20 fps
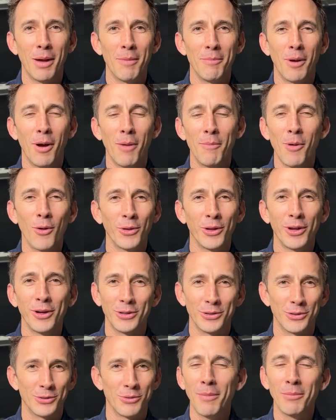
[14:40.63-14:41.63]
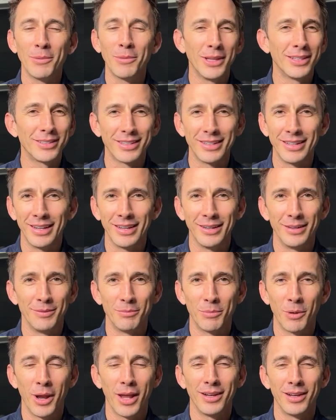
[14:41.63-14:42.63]
I'm all ears. I'm listening,
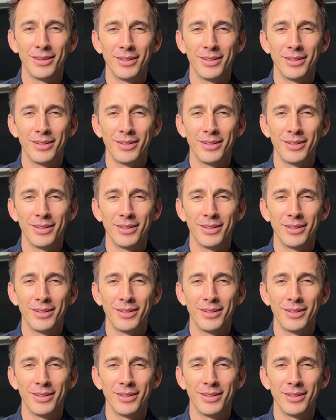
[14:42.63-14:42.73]
Brett.